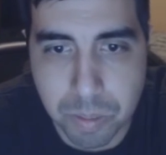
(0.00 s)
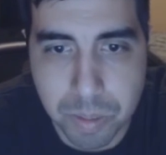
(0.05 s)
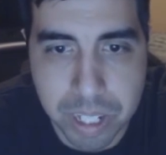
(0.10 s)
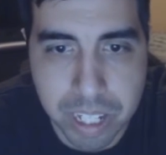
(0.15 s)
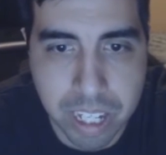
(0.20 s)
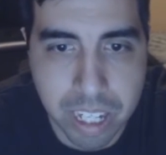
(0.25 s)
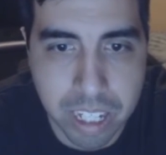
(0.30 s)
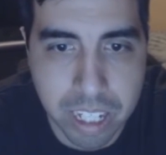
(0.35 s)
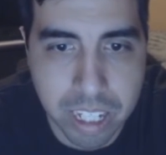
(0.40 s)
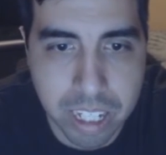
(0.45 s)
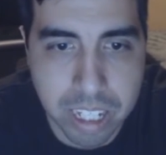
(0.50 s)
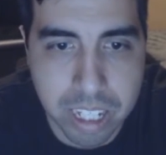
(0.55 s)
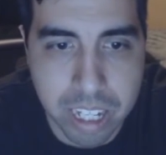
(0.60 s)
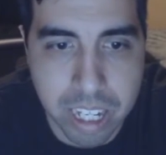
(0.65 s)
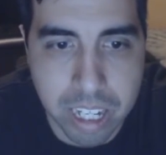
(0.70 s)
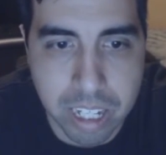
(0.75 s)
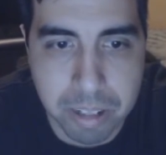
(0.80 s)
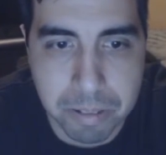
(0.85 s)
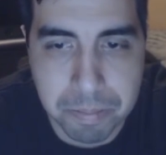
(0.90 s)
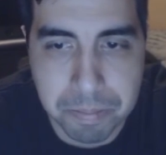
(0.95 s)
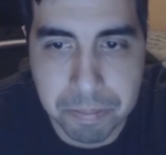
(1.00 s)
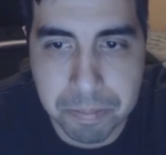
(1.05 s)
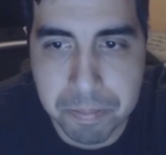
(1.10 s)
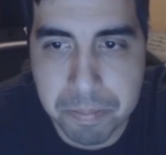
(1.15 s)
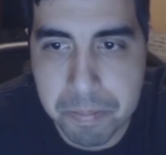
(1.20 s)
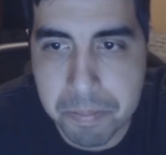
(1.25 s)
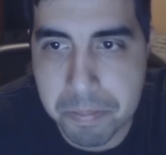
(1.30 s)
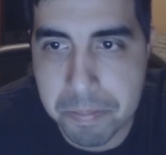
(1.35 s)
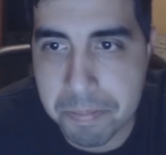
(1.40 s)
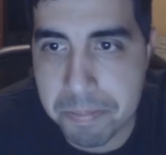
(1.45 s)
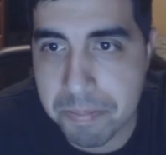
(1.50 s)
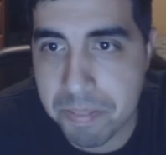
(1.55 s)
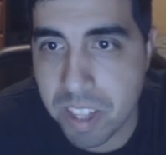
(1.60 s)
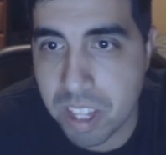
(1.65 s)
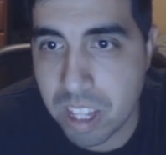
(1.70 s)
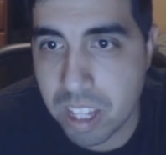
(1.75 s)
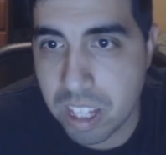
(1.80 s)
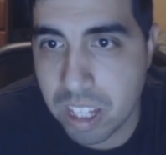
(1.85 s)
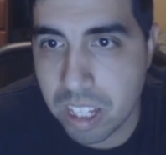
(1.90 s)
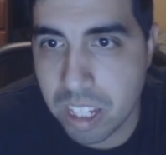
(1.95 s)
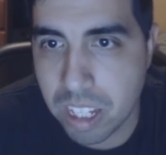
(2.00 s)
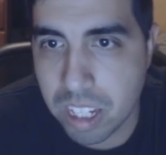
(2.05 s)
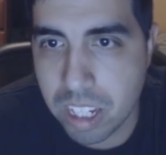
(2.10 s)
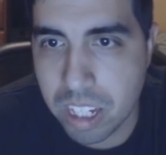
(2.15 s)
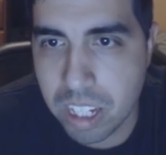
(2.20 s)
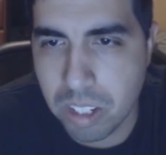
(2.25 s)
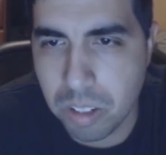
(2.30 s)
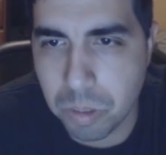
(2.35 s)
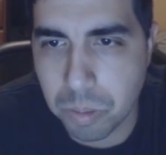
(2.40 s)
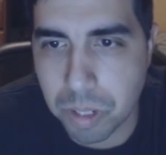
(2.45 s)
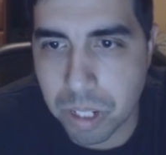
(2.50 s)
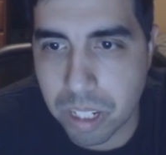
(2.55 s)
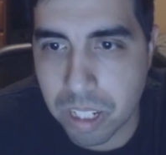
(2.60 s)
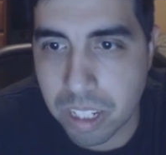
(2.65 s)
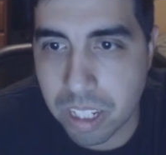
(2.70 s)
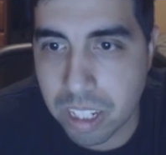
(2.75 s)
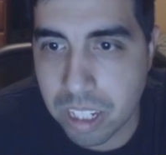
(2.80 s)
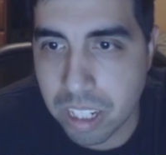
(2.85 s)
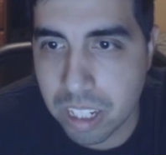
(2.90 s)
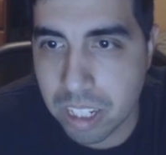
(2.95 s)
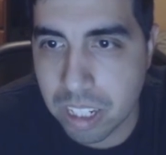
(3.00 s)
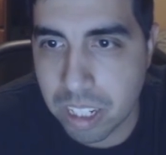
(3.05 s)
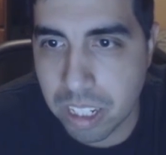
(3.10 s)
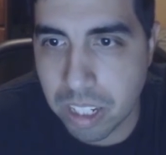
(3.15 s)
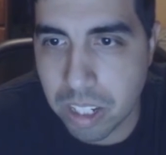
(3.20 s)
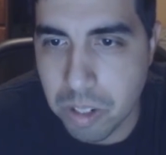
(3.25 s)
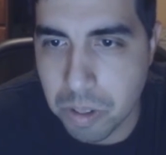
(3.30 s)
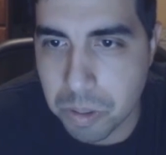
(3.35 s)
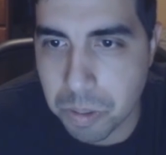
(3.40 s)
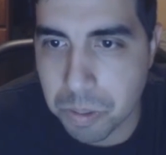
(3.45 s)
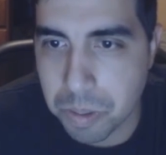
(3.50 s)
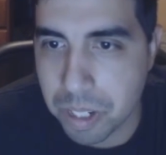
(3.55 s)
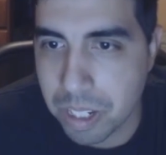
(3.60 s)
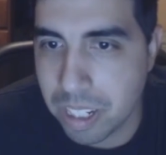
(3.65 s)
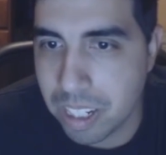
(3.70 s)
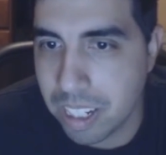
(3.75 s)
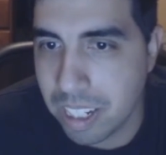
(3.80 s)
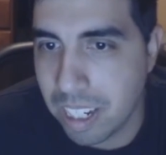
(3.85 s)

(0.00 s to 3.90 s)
We can't get in yet. Killua! Yo!